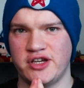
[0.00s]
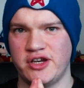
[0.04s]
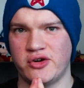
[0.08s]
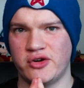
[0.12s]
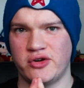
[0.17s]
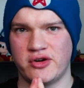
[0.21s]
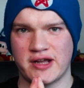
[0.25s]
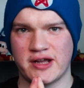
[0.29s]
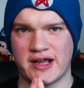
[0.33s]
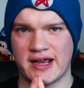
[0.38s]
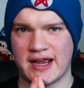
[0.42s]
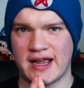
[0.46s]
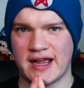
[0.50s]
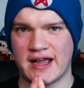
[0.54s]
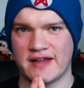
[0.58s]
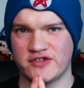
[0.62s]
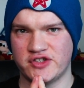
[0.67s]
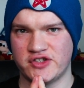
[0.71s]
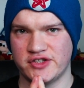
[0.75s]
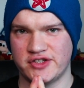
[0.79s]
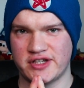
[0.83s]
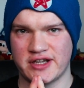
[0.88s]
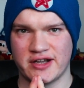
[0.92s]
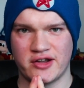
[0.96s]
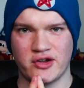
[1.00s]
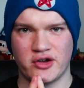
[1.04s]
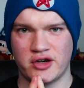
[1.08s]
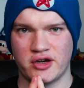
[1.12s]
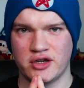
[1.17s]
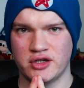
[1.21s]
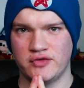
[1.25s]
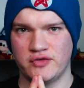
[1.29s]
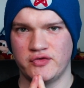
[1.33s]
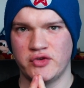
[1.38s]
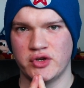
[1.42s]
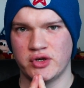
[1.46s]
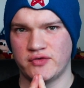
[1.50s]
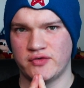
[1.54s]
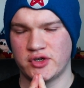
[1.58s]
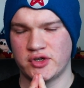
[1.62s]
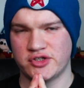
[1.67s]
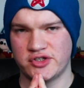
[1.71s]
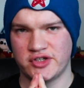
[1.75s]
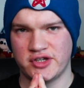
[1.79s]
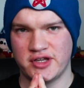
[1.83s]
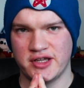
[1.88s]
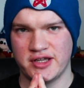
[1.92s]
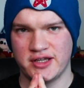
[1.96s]
year and a half since I got out of
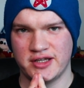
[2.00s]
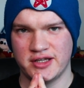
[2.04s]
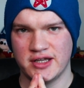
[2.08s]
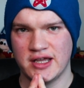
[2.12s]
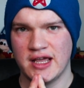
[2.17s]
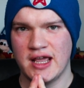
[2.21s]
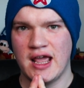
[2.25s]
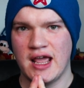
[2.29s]
university.